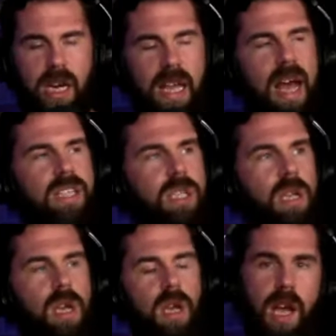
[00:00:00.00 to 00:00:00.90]
He has it,
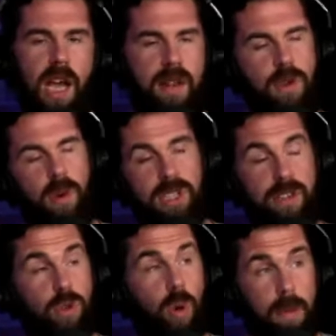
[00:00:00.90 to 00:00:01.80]
and if you want to
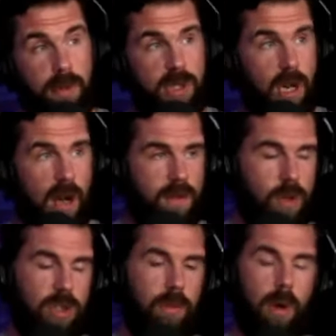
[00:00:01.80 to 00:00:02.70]
save 20% off,
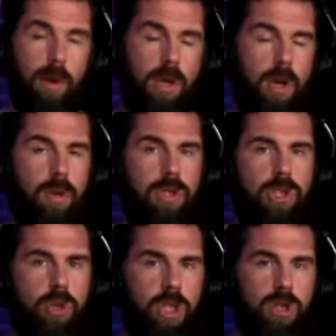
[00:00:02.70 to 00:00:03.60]
use the promo code
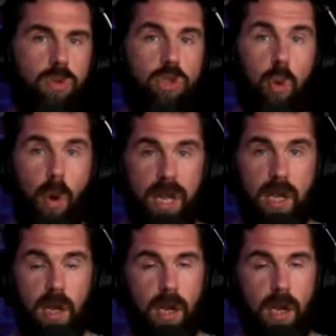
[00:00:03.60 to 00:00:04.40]
Chewjitsu20